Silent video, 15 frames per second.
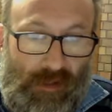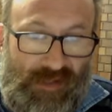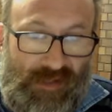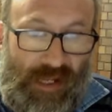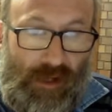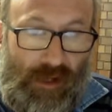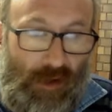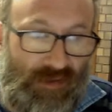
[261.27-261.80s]

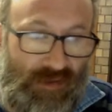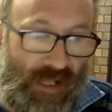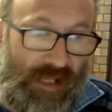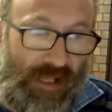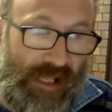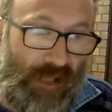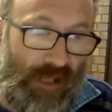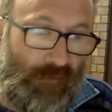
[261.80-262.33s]
San Jose,
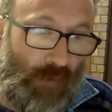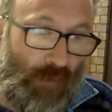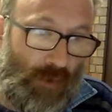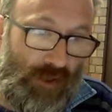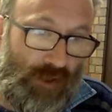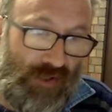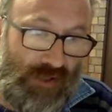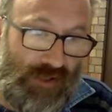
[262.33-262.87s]

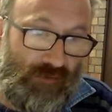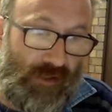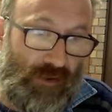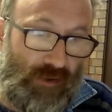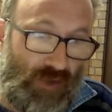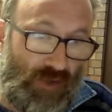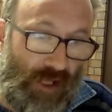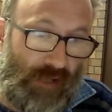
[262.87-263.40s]
California
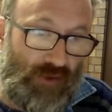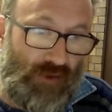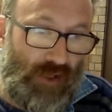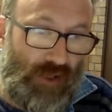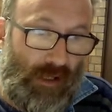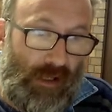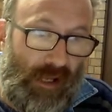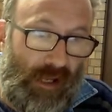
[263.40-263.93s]
District
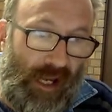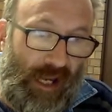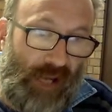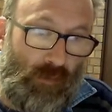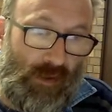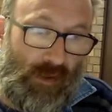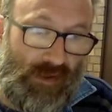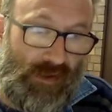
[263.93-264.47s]
Judge
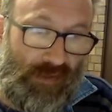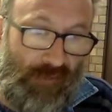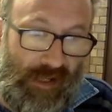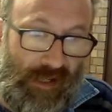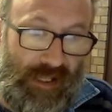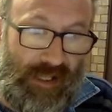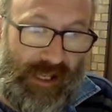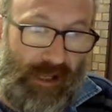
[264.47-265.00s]
Edward
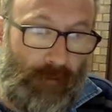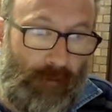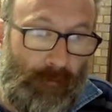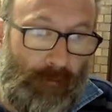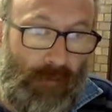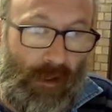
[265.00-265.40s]
Davila